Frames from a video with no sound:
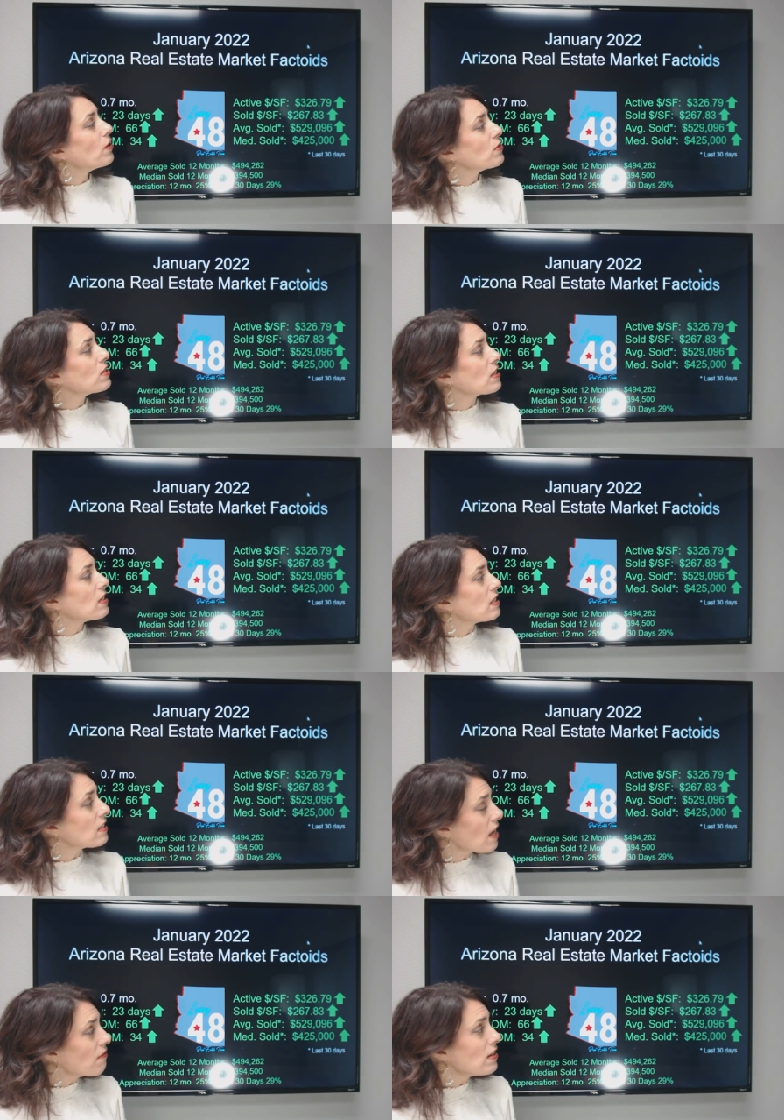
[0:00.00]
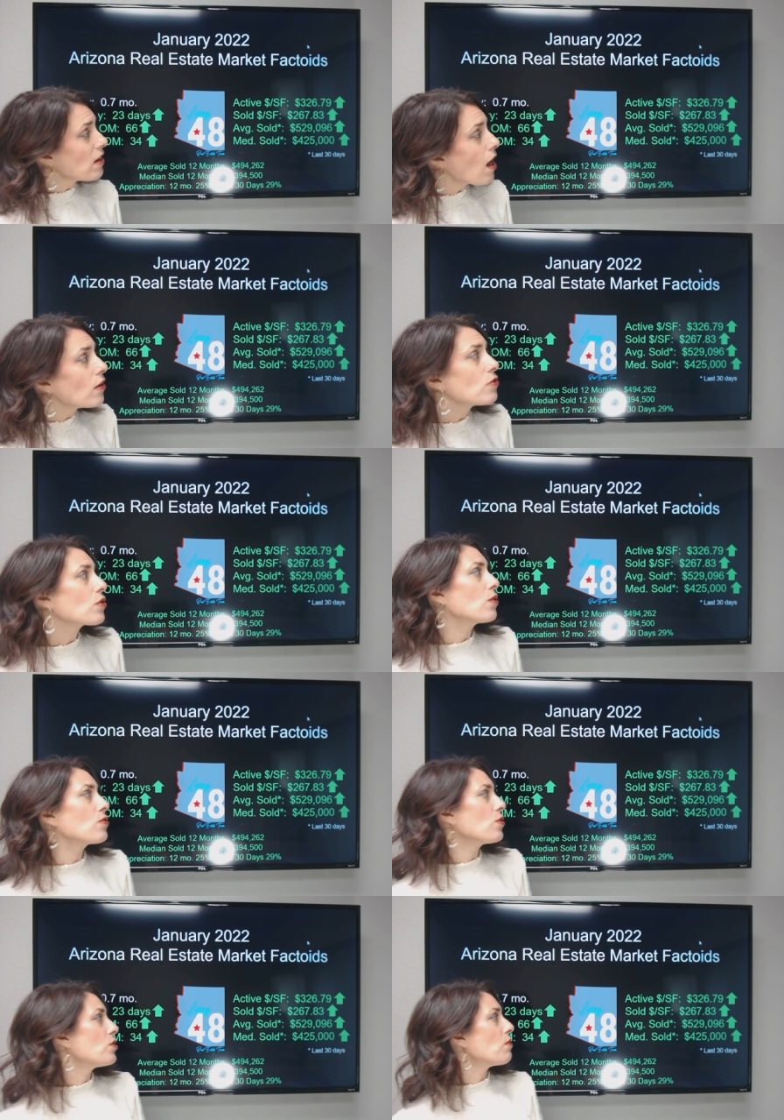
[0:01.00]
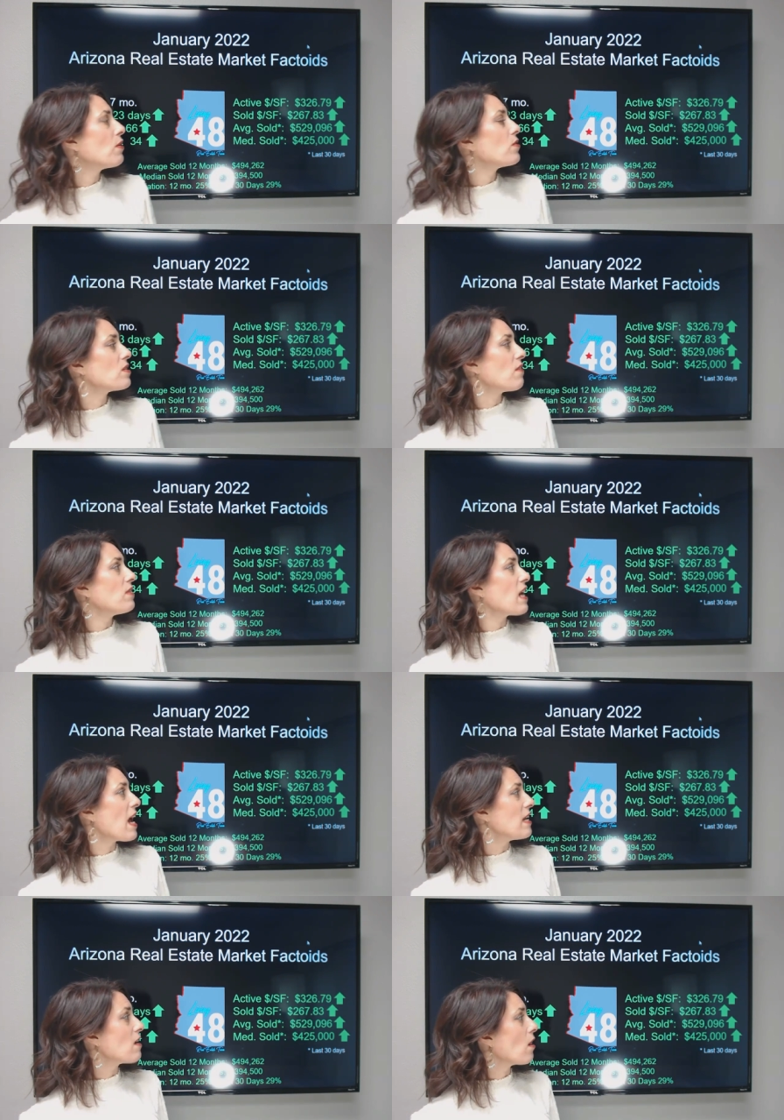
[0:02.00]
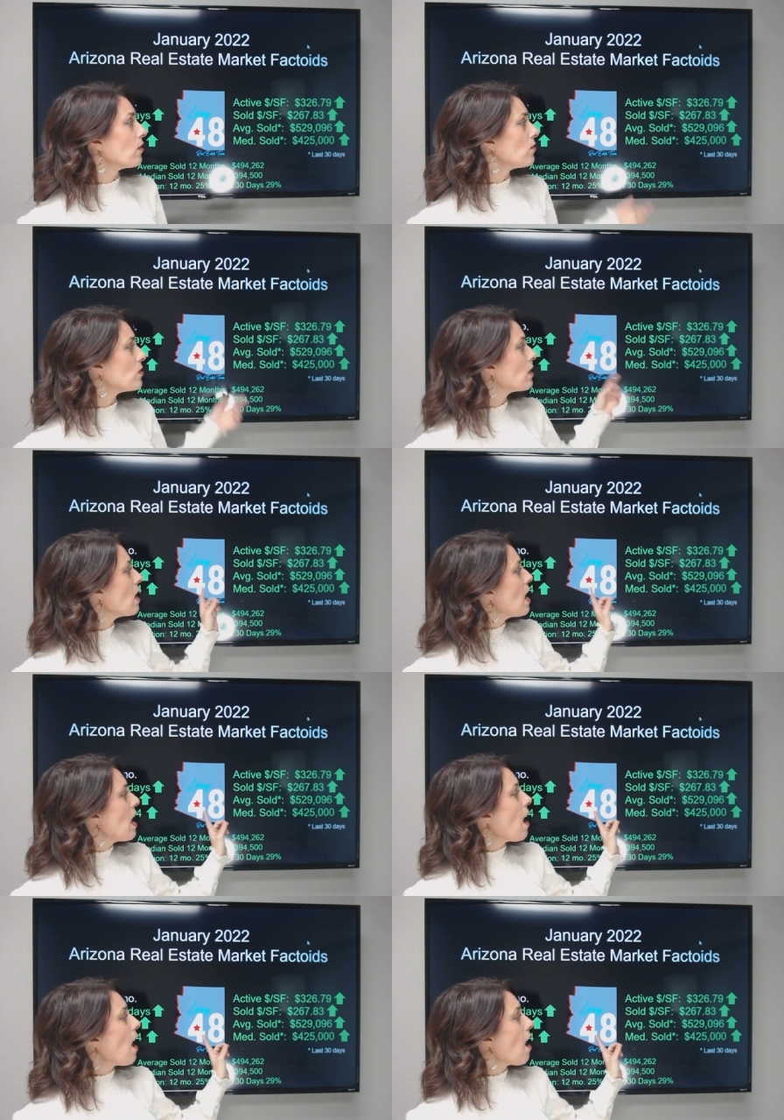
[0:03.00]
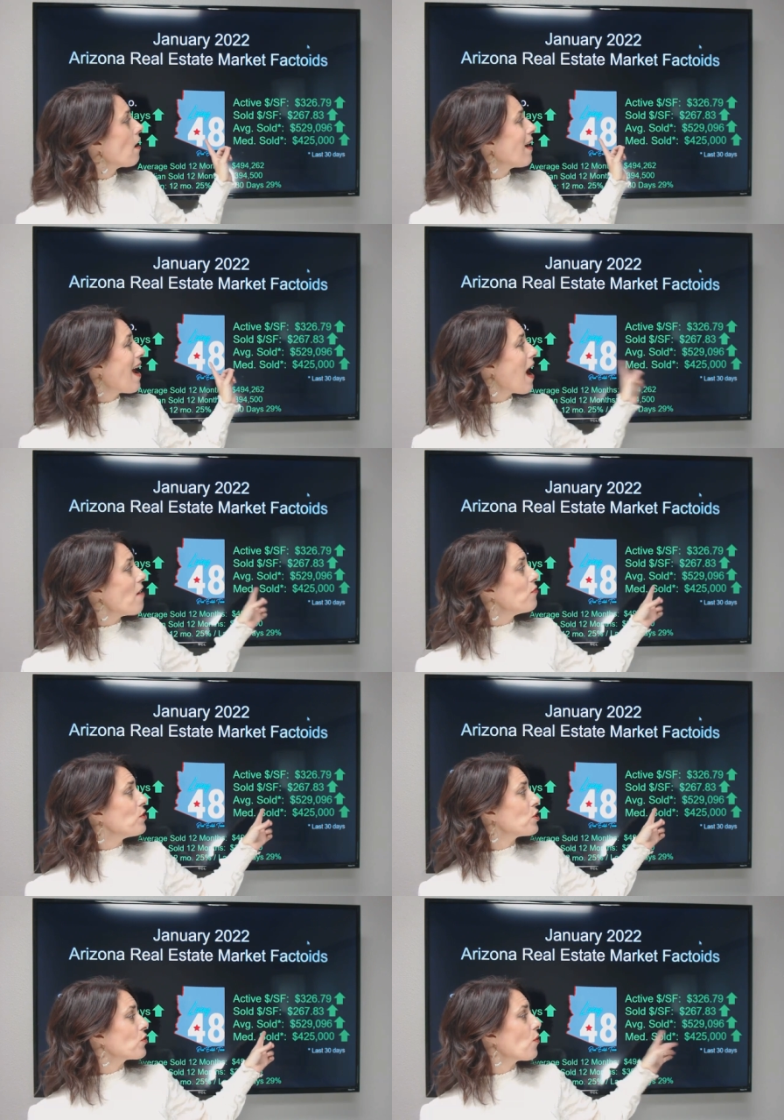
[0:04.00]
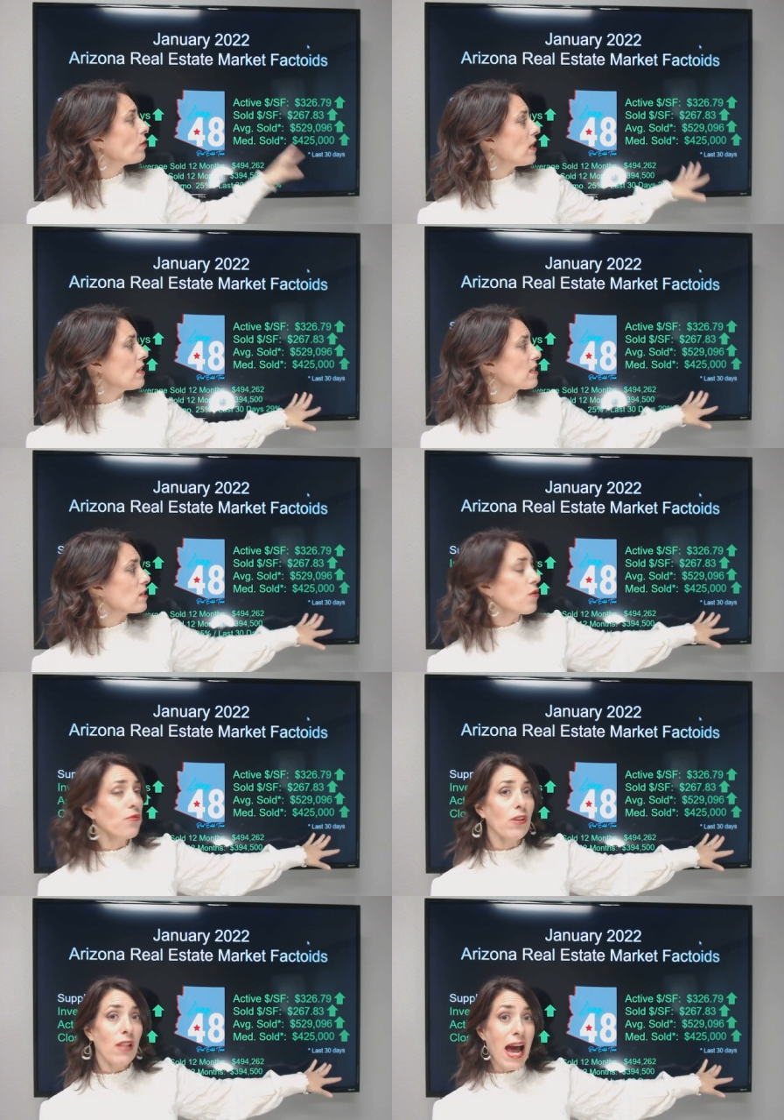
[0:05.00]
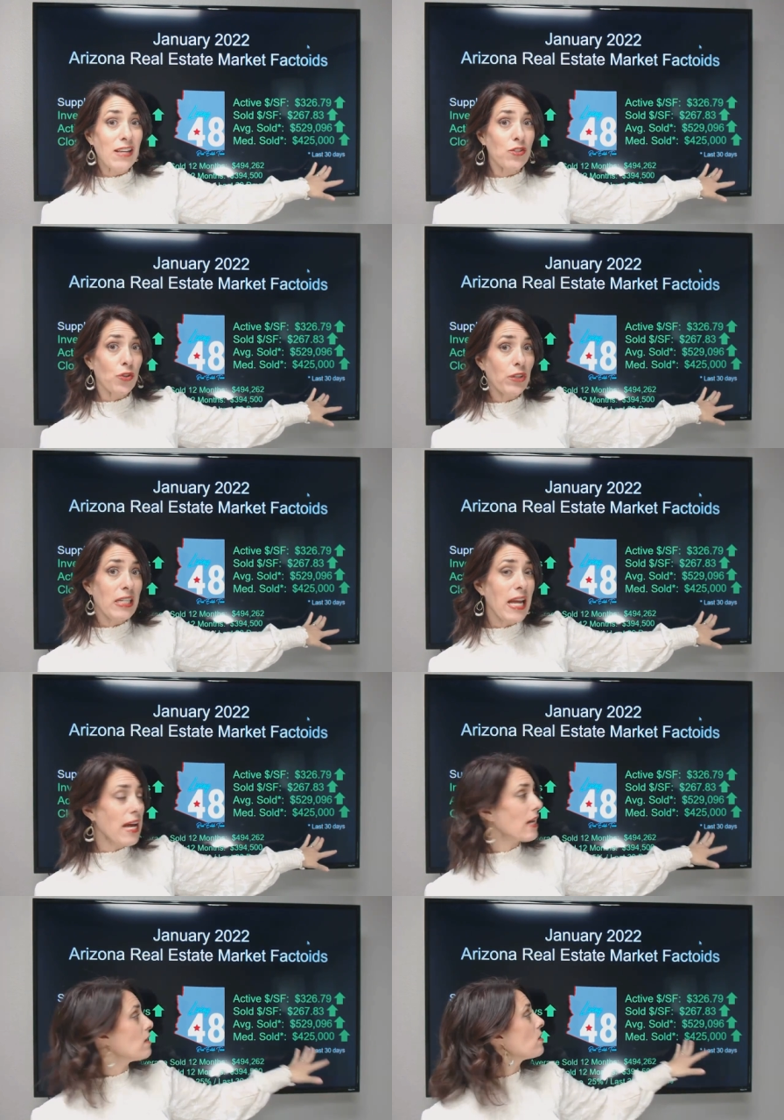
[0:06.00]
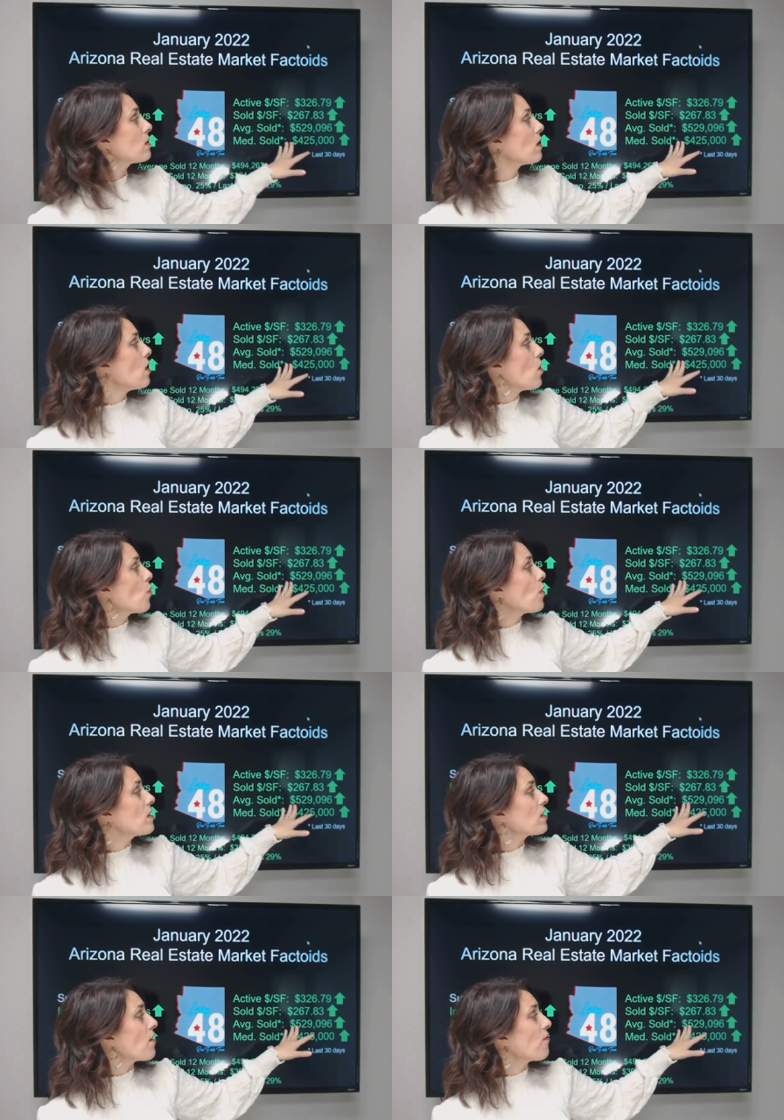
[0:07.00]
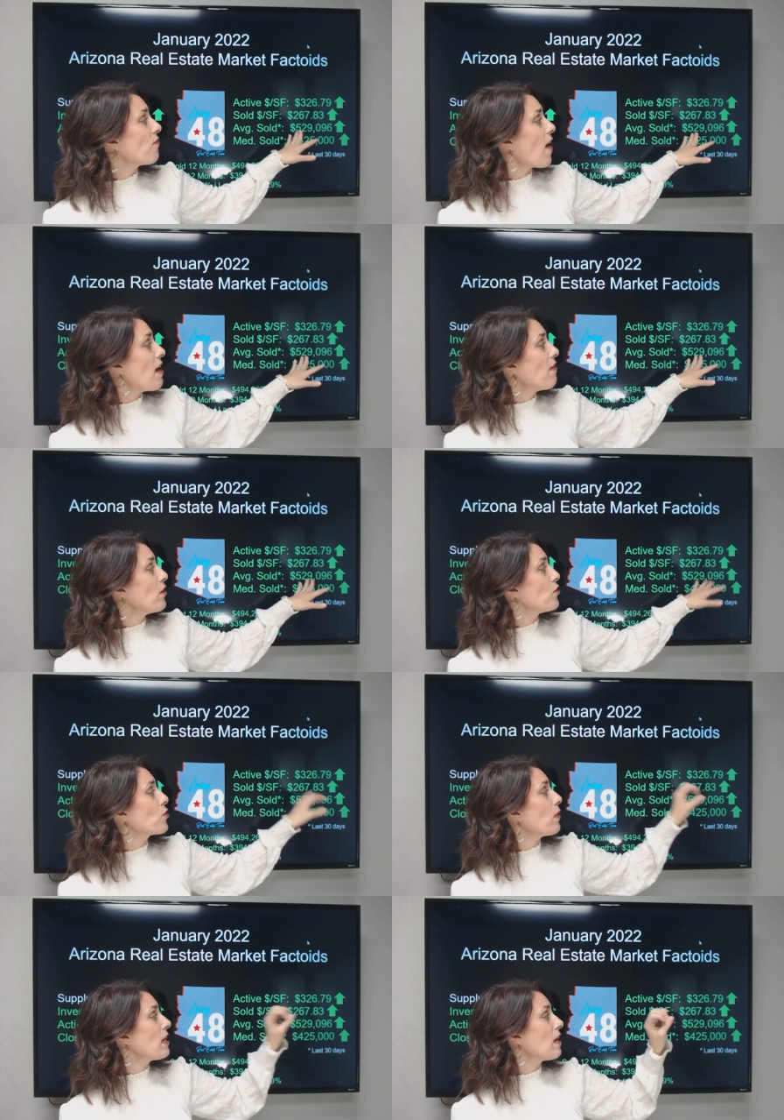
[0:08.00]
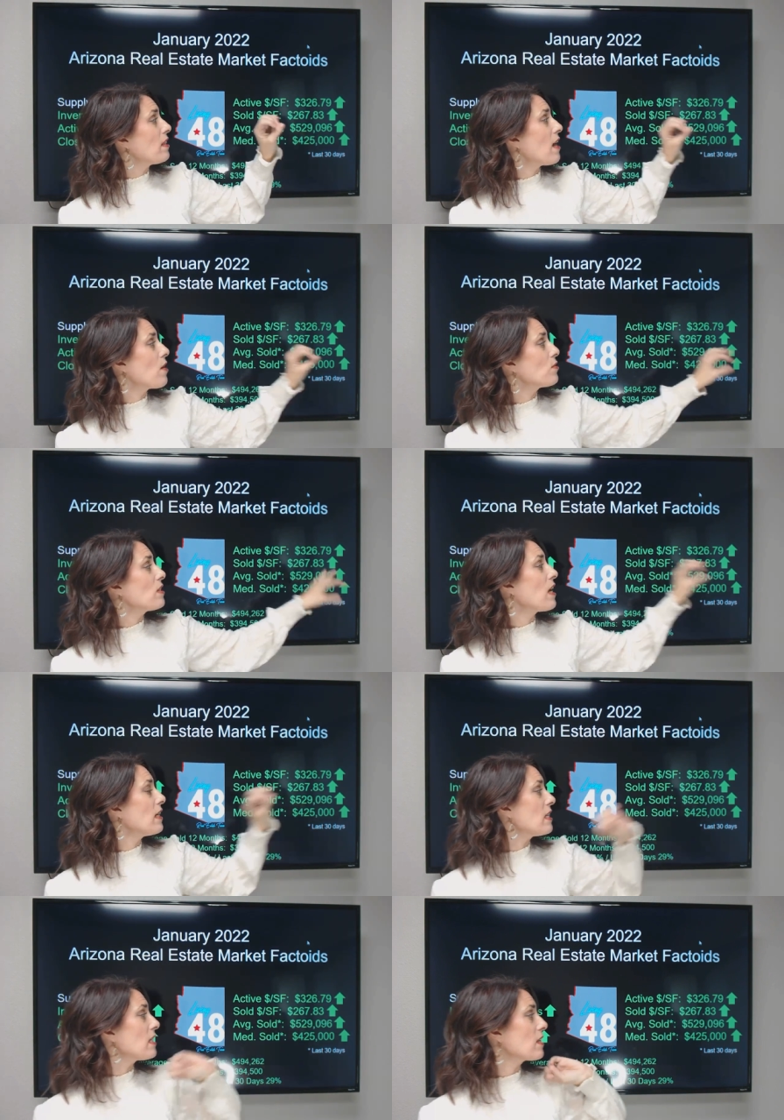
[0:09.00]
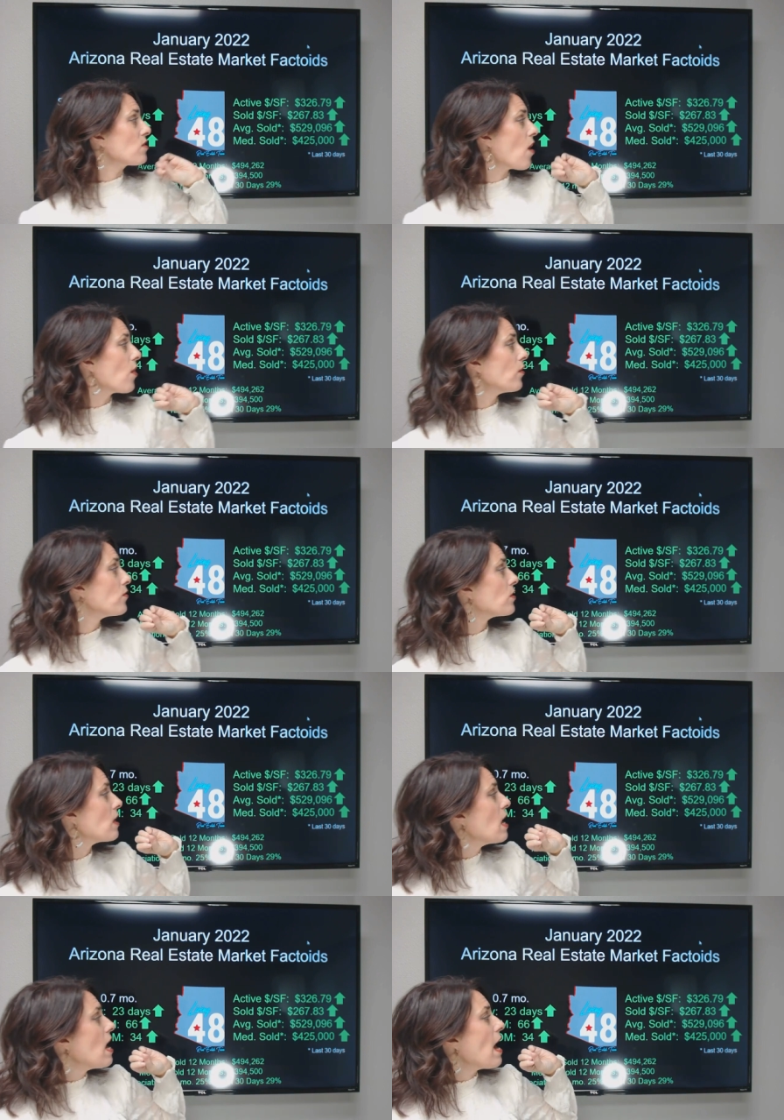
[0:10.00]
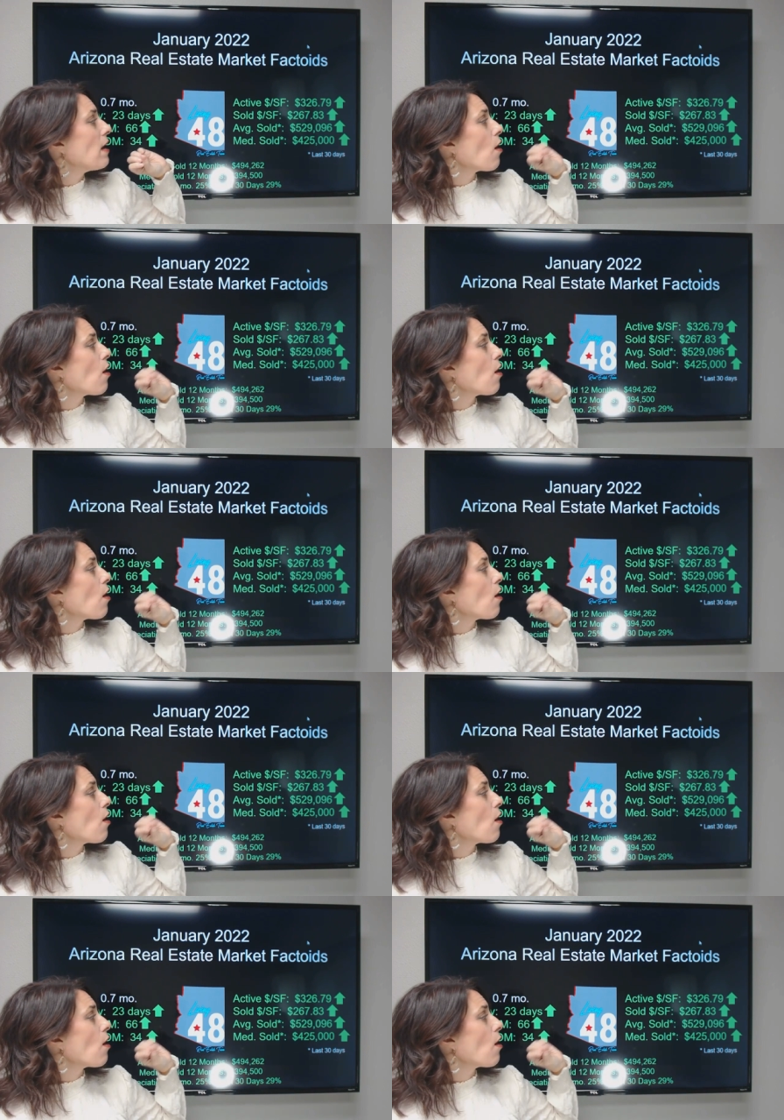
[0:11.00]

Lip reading: $267, closer to $278. Our average sold, and this is over the last 30 days, was $529,096,